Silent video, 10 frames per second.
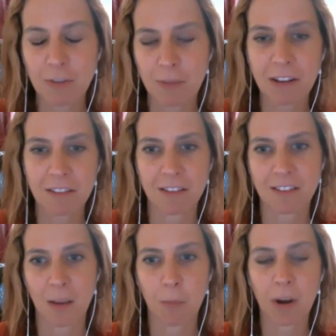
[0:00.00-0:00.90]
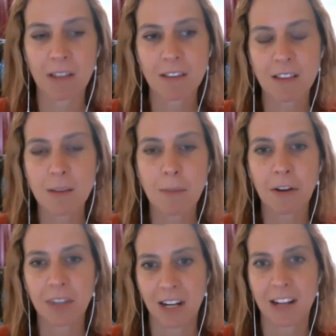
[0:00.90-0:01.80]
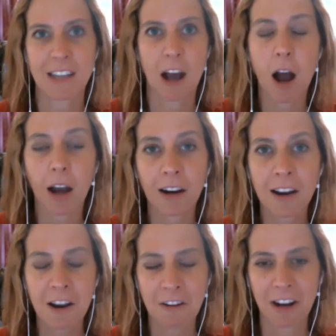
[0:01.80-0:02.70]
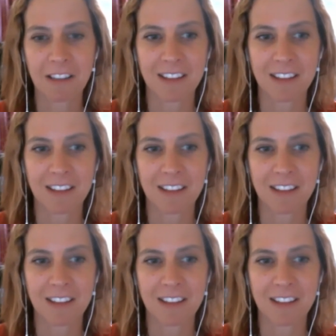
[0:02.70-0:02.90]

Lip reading: medicine standpoint, this is about yin and yang, right?